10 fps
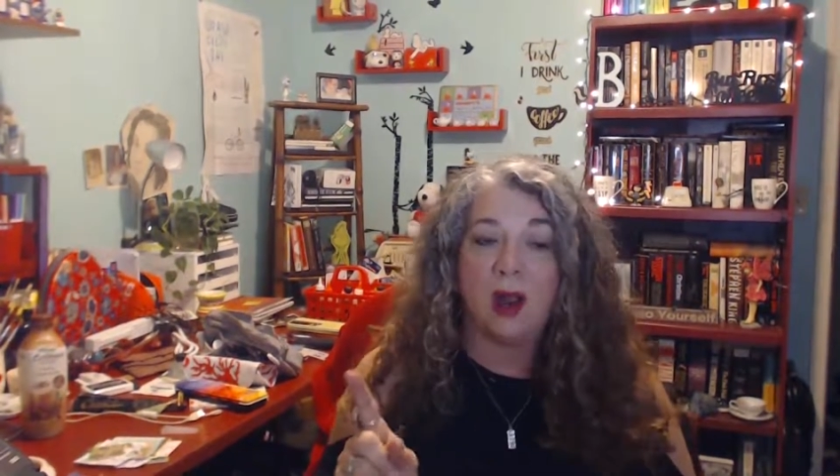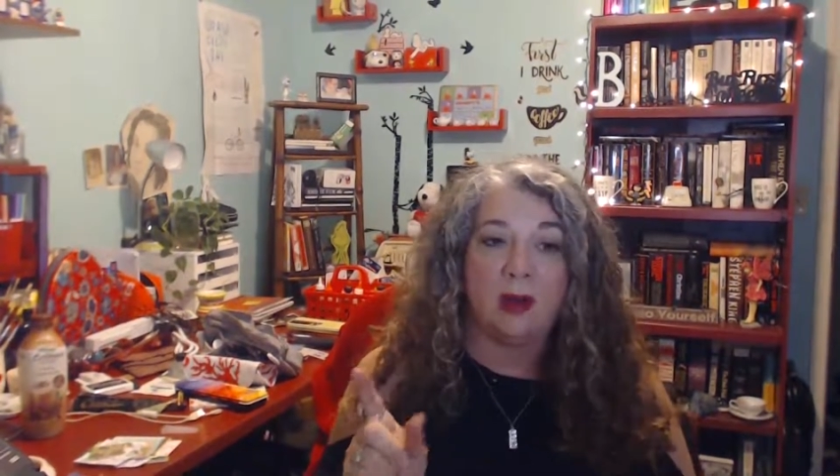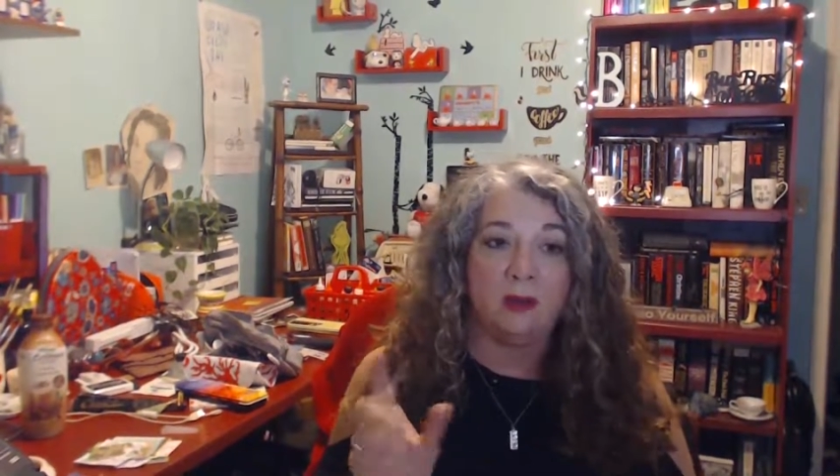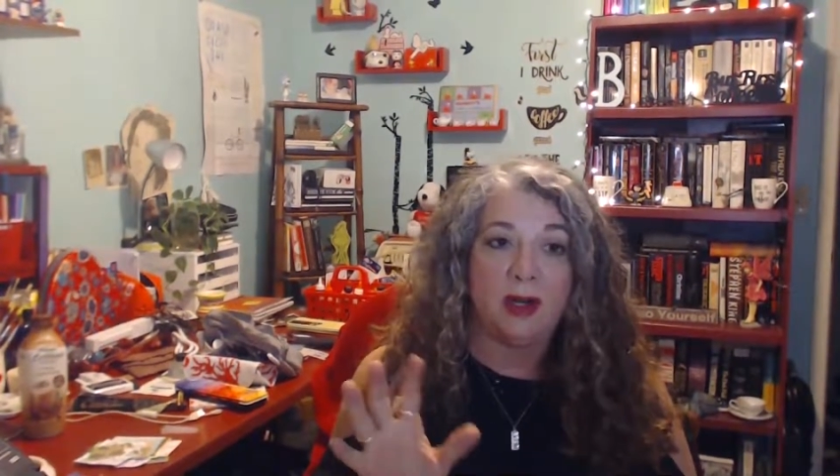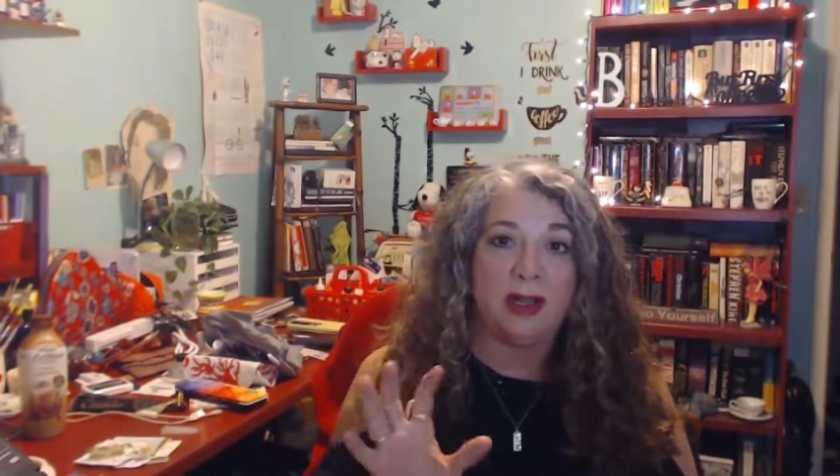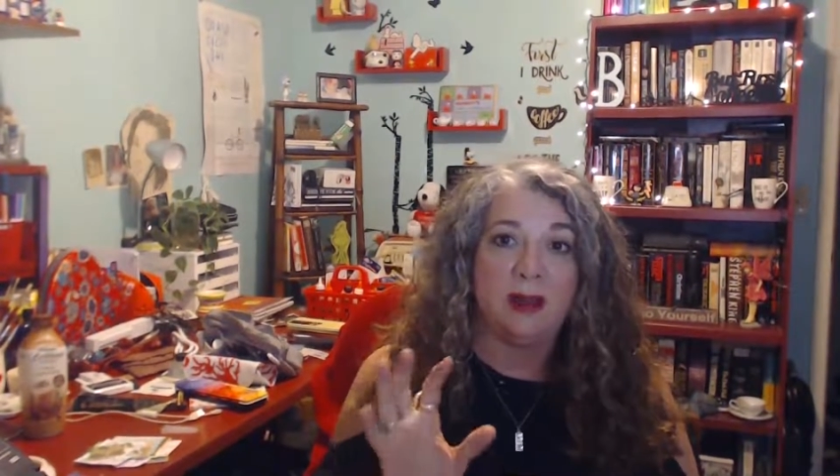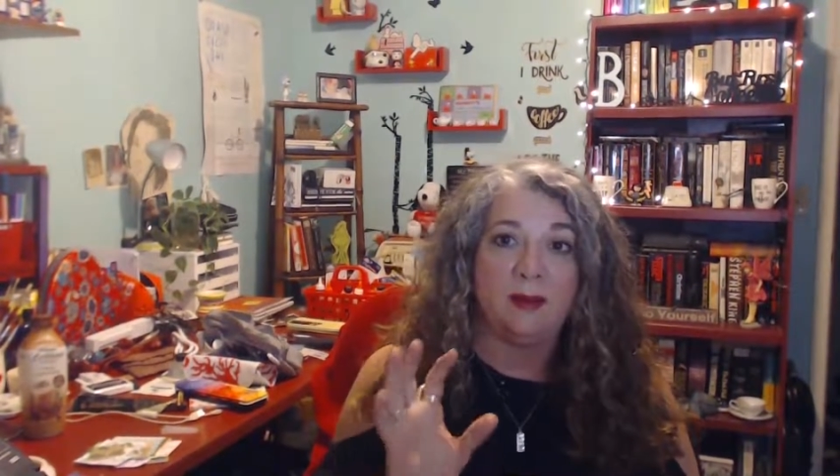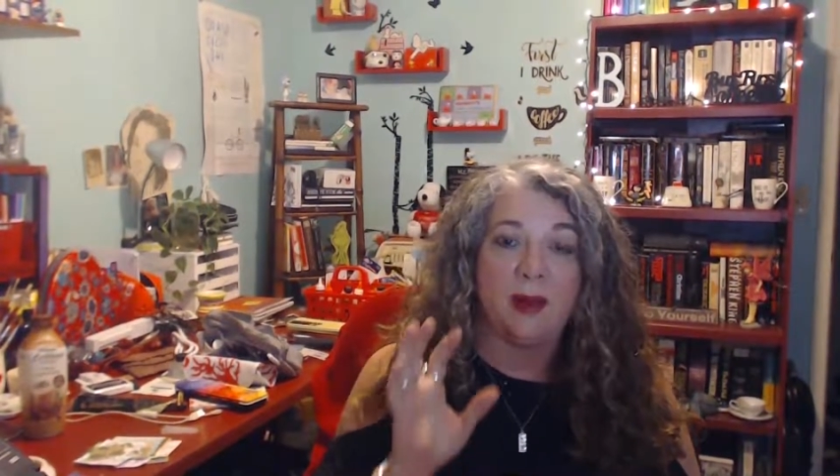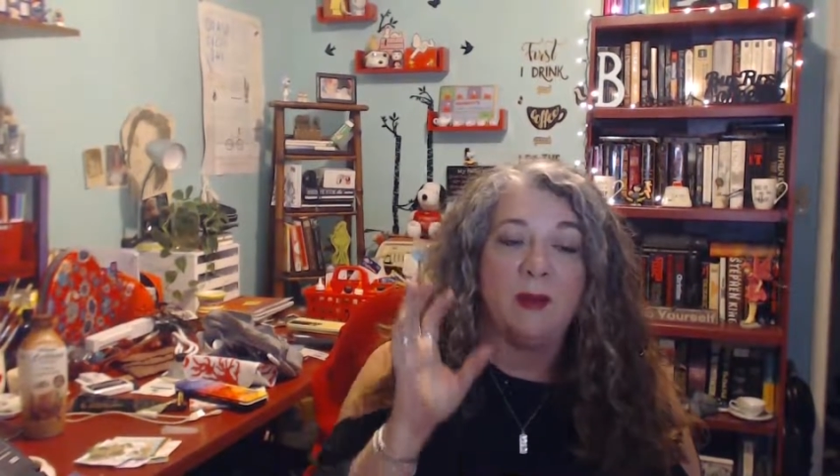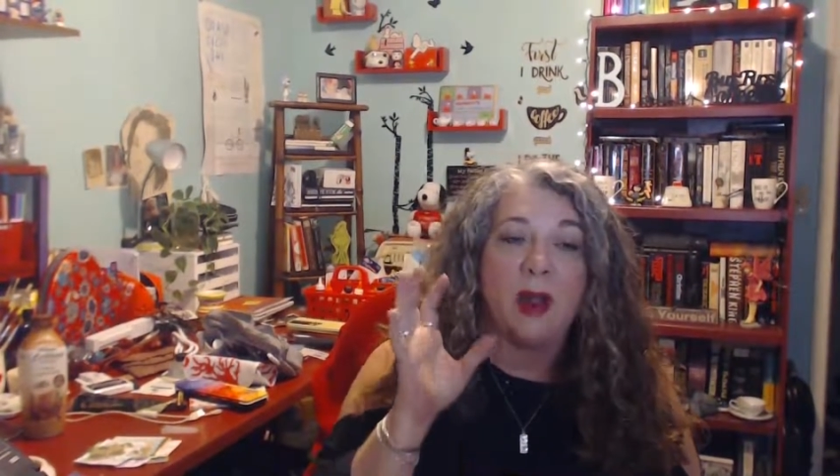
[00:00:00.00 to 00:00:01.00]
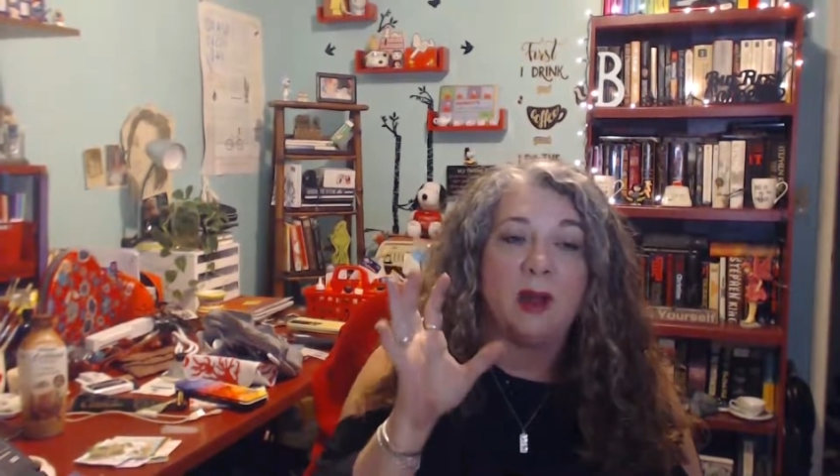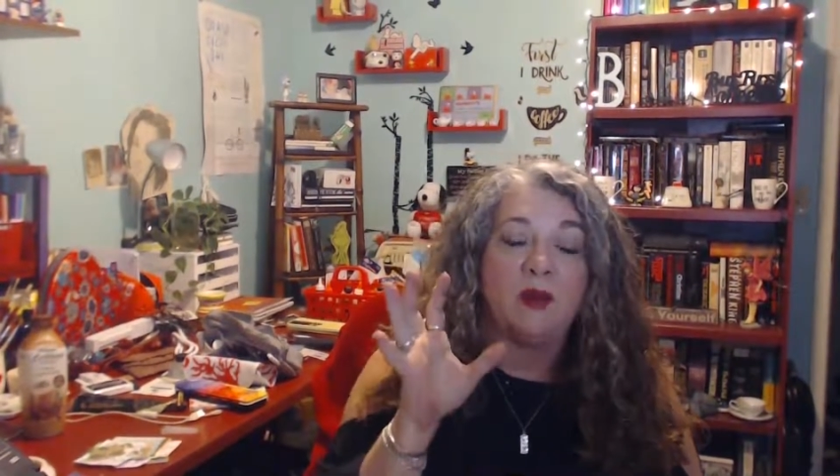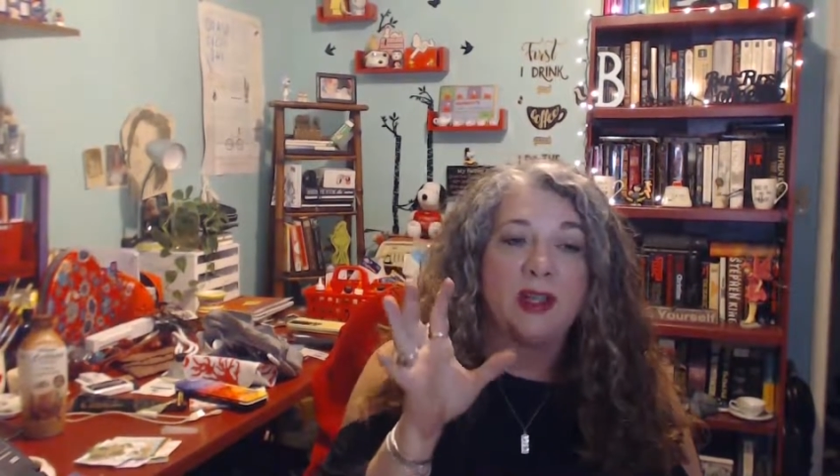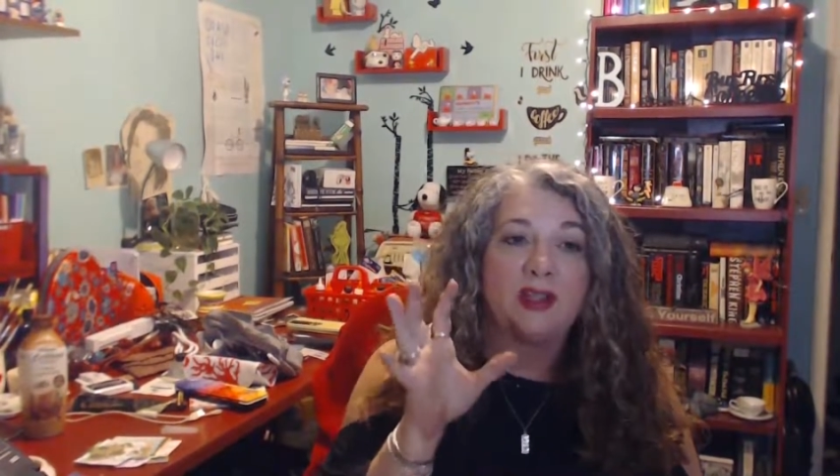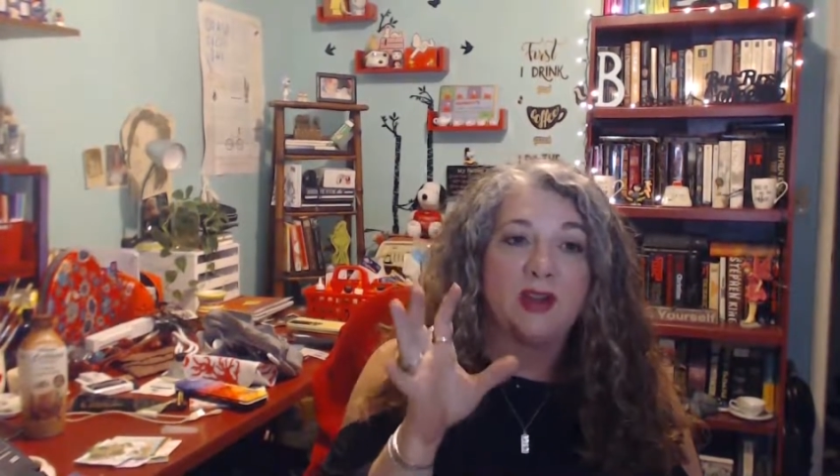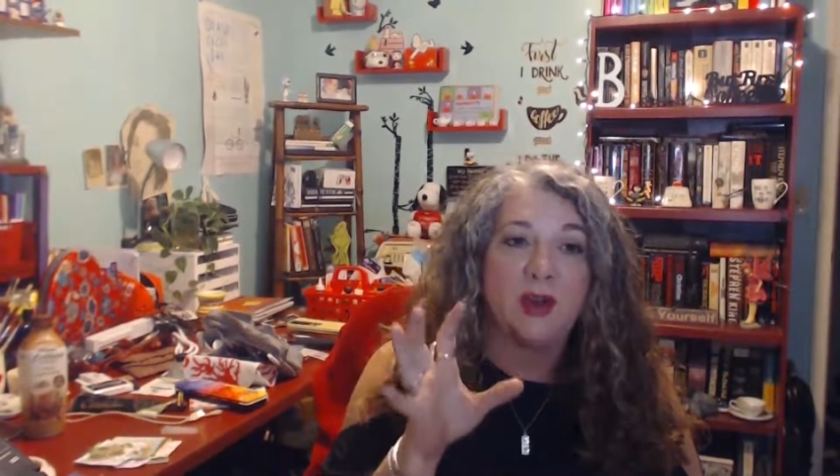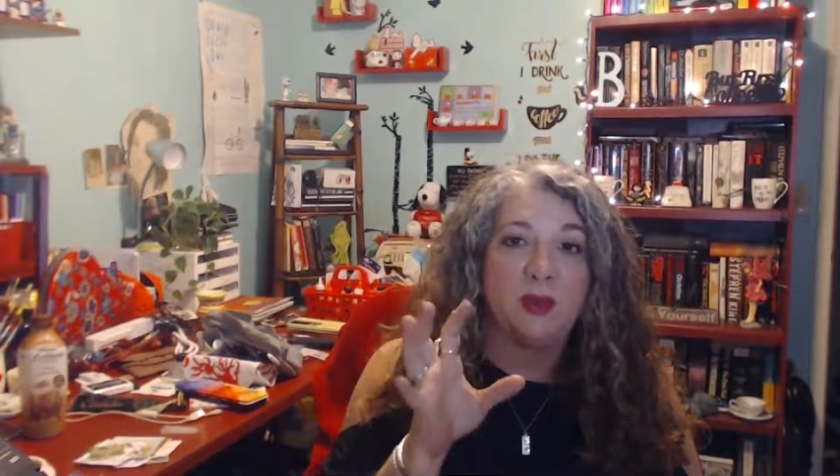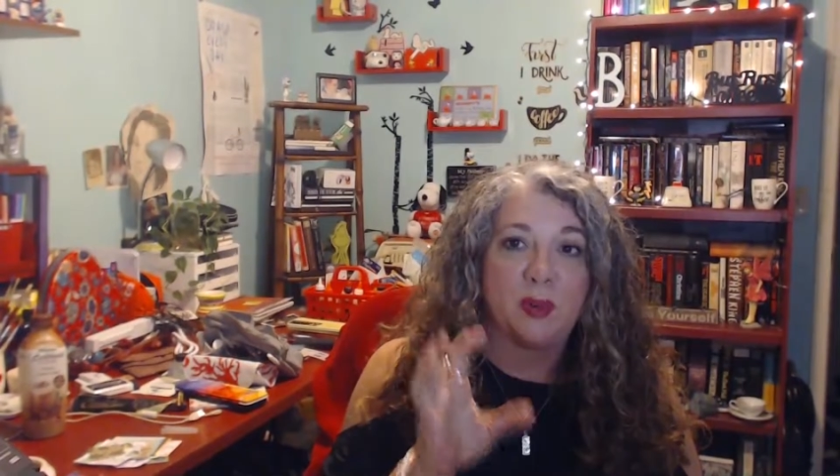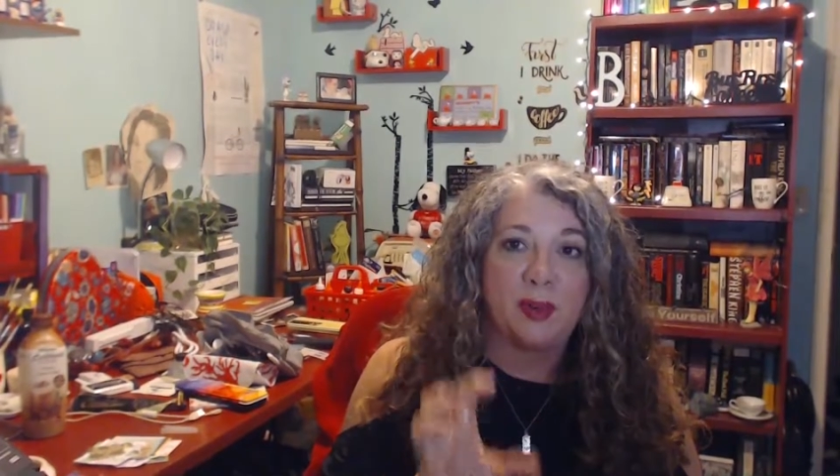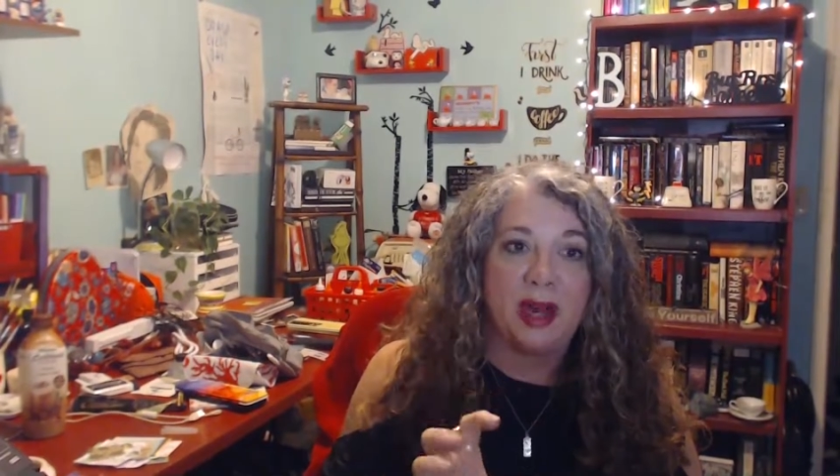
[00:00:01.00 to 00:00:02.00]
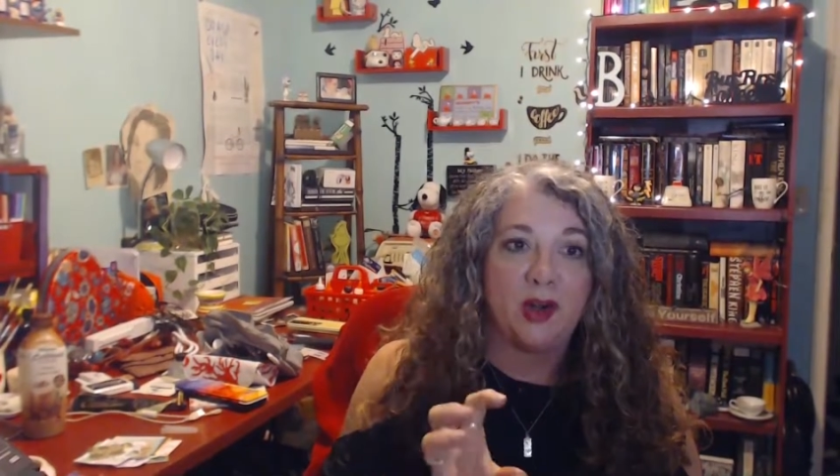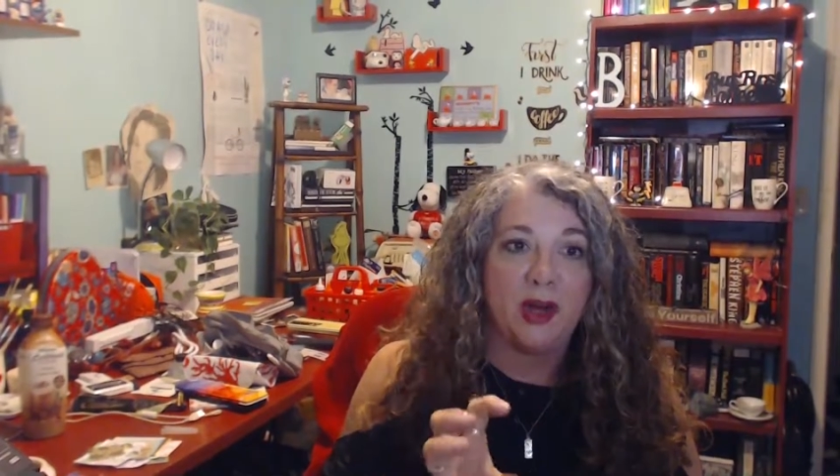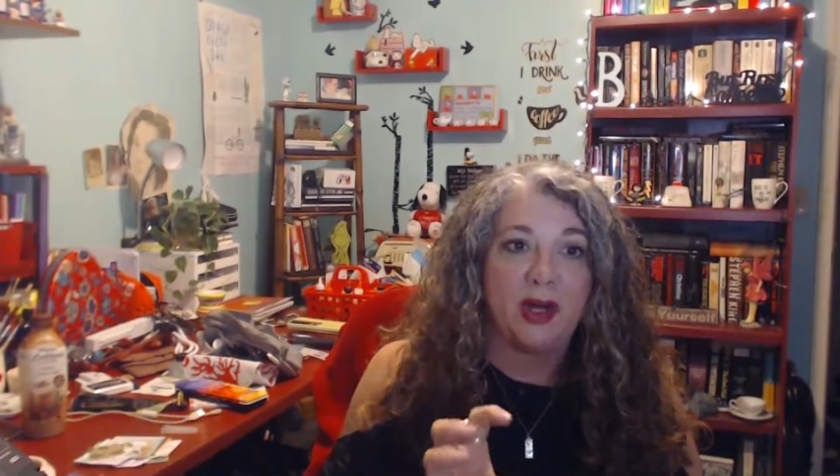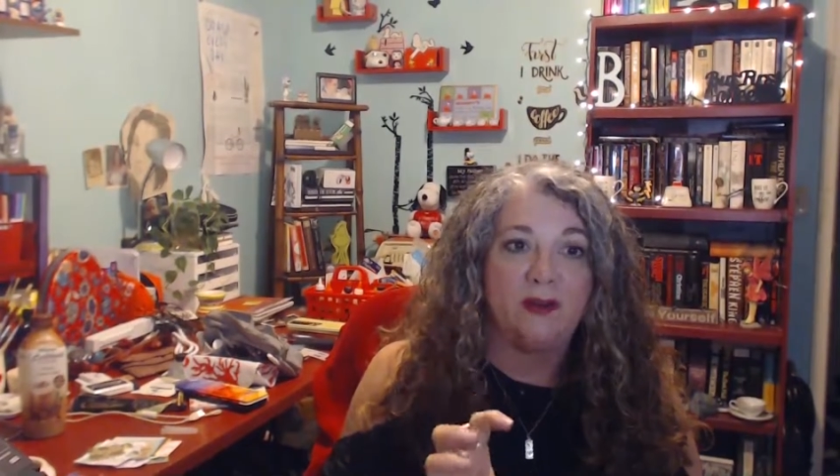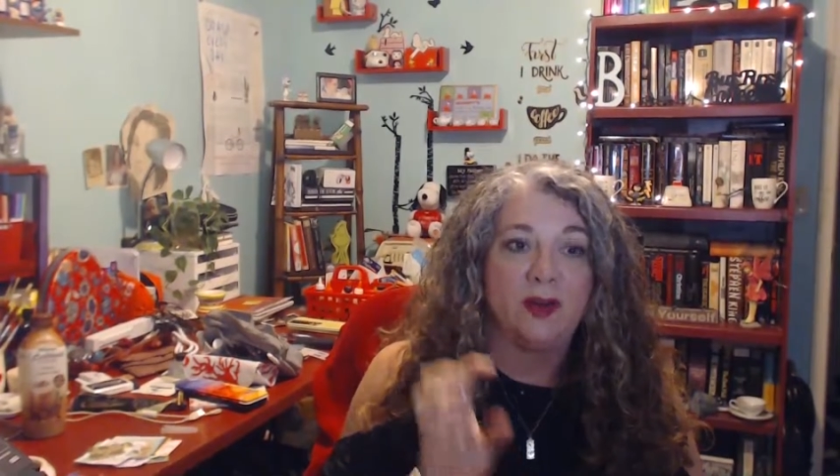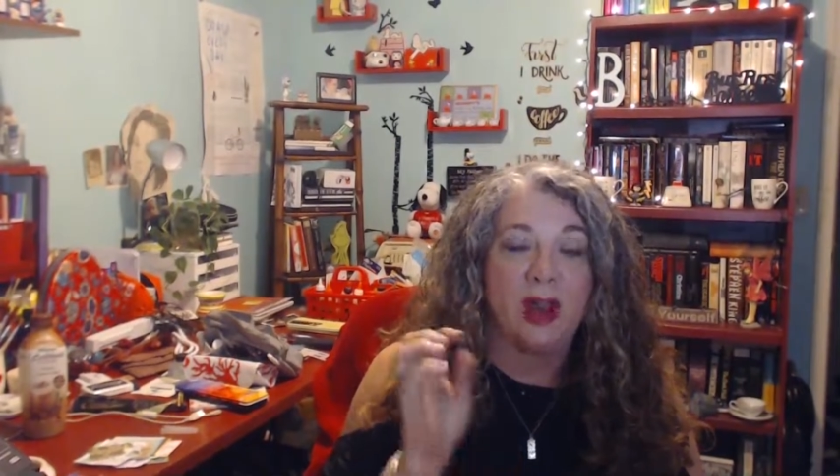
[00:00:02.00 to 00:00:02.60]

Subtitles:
want to start preparing for